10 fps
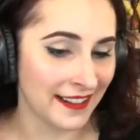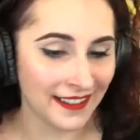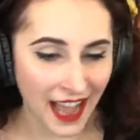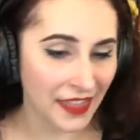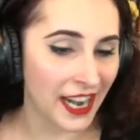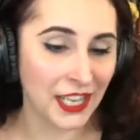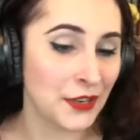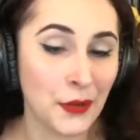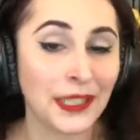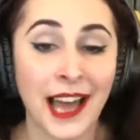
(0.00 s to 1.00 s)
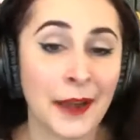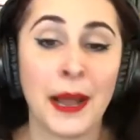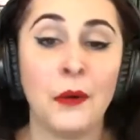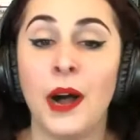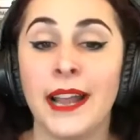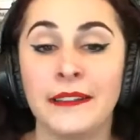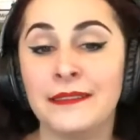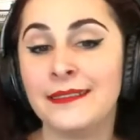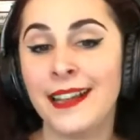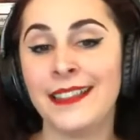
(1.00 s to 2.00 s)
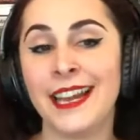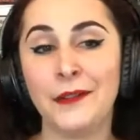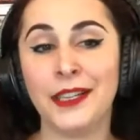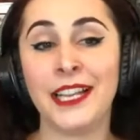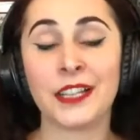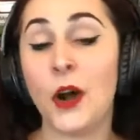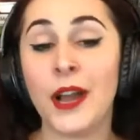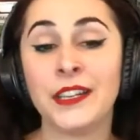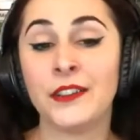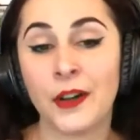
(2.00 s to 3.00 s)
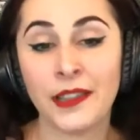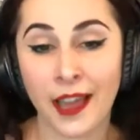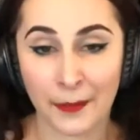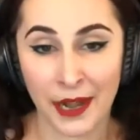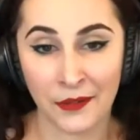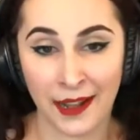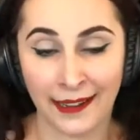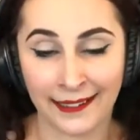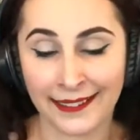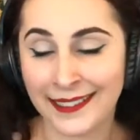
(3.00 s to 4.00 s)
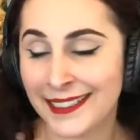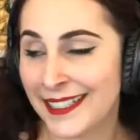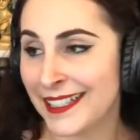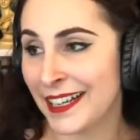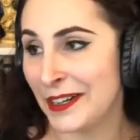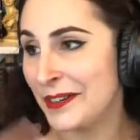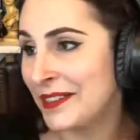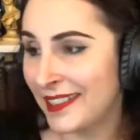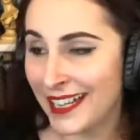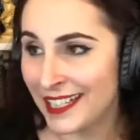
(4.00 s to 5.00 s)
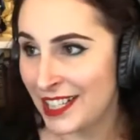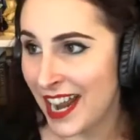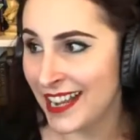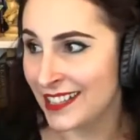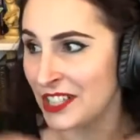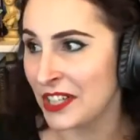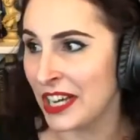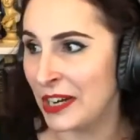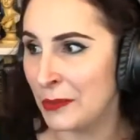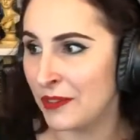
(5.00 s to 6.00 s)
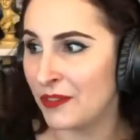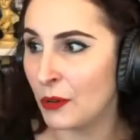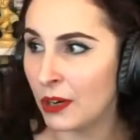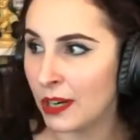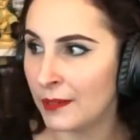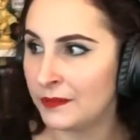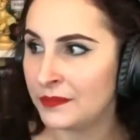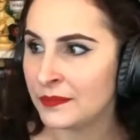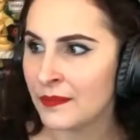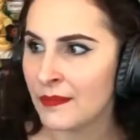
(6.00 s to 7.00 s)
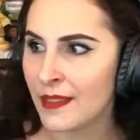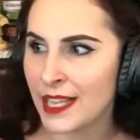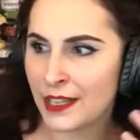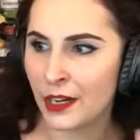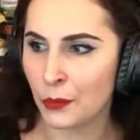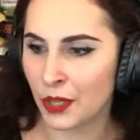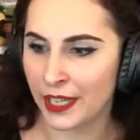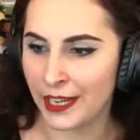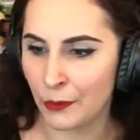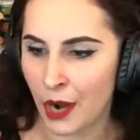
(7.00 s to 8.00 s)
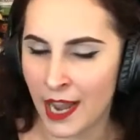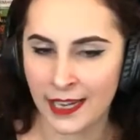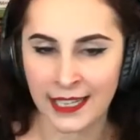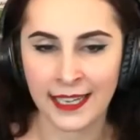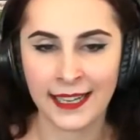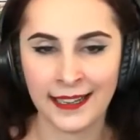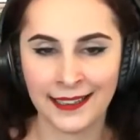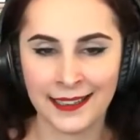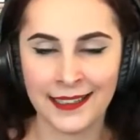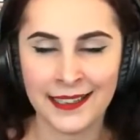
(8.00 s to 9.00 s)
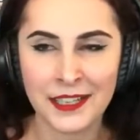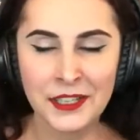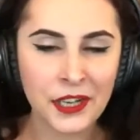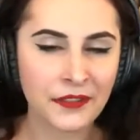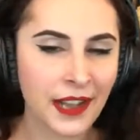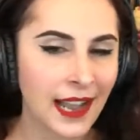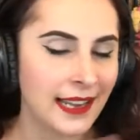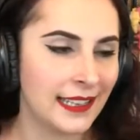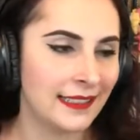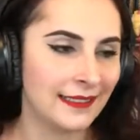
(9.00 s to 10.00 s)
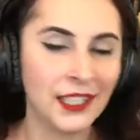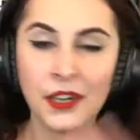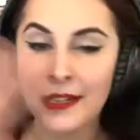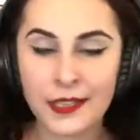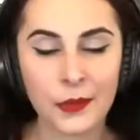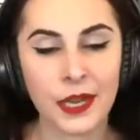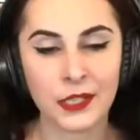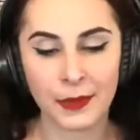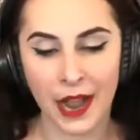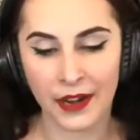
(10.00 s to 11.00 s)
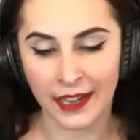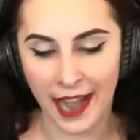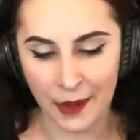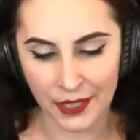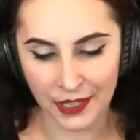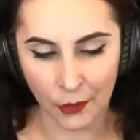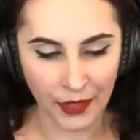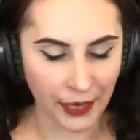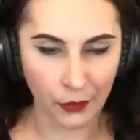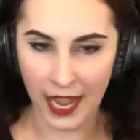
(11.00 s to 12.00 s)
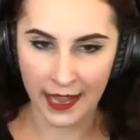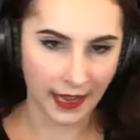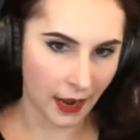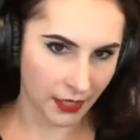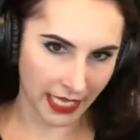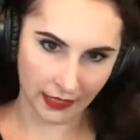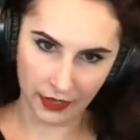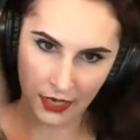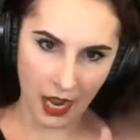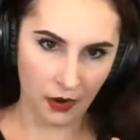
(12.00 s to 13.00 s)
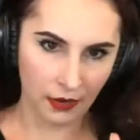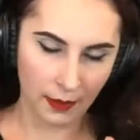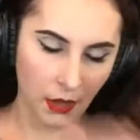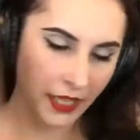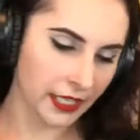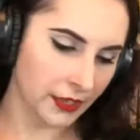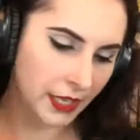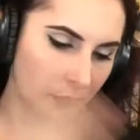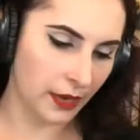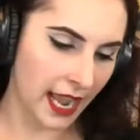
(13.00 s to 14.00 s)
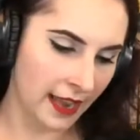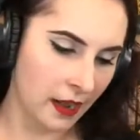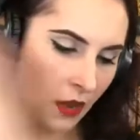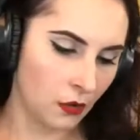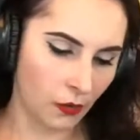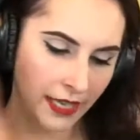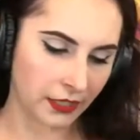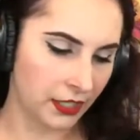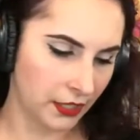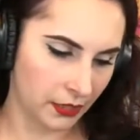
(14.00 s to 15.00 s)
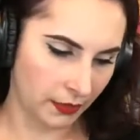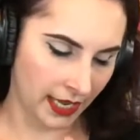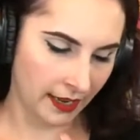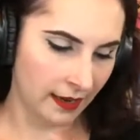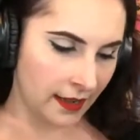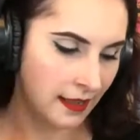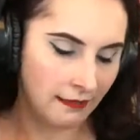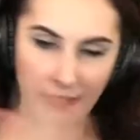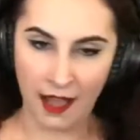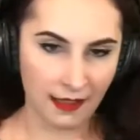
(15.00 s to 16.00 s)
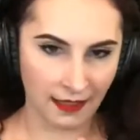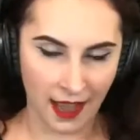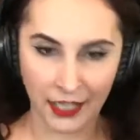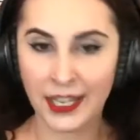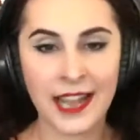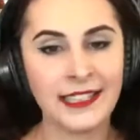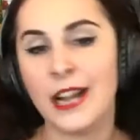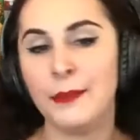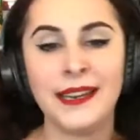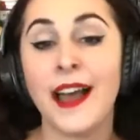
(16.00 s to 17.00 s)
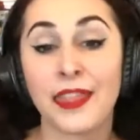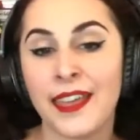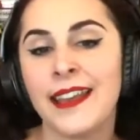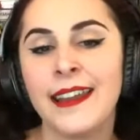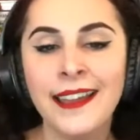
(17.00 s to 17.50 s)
I knew a lot about wine. And then I realized, oh, I don't know a lot about wine. So things change, you know. Before I started working in wine and getting certified and learning so much about it, I was only red. I was like, no, I'm only going to drink red. Whites are too sweet. La, la, la. You can't tell me nothing.